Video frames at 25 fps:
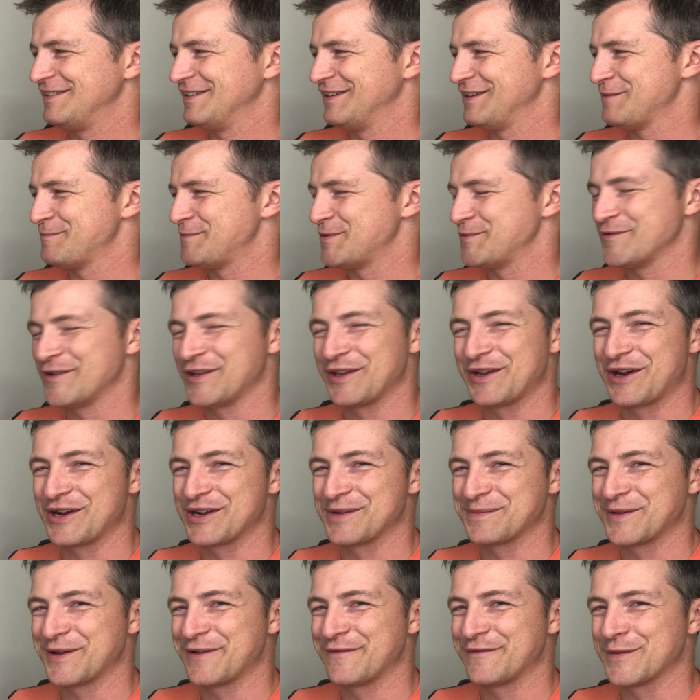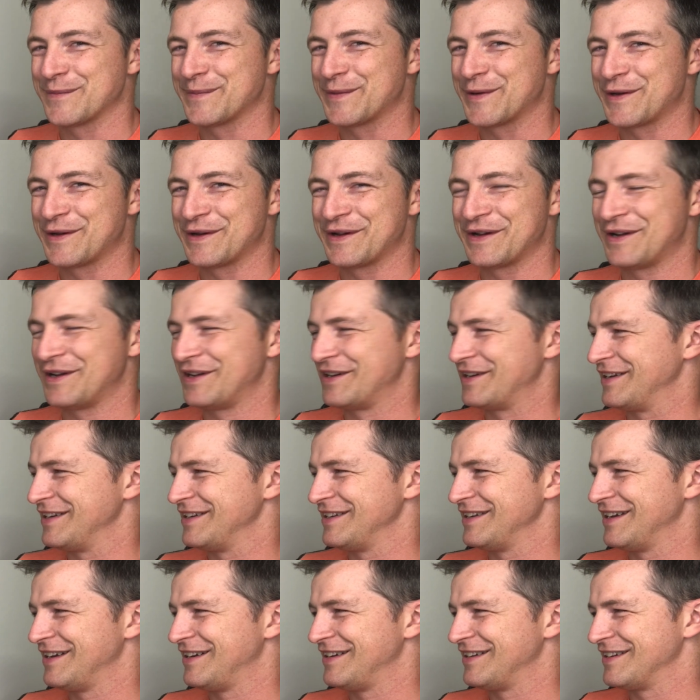It'd be really hard to play football on
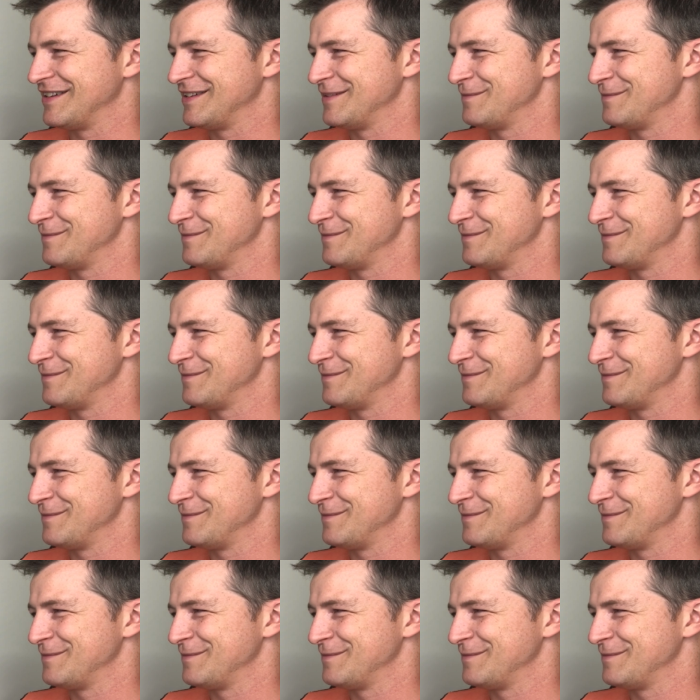a